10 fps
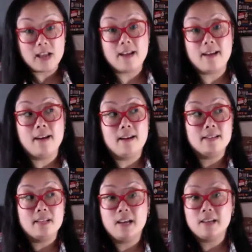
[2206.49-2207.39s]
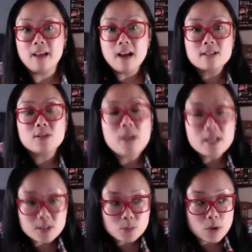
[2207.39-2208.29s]
And yeah, so
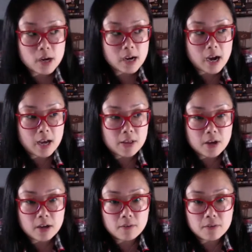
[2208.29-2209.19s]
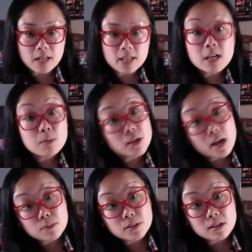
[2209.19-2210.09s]
that's what I thought of the last couple
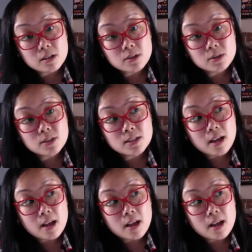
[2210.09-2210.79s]
episodes.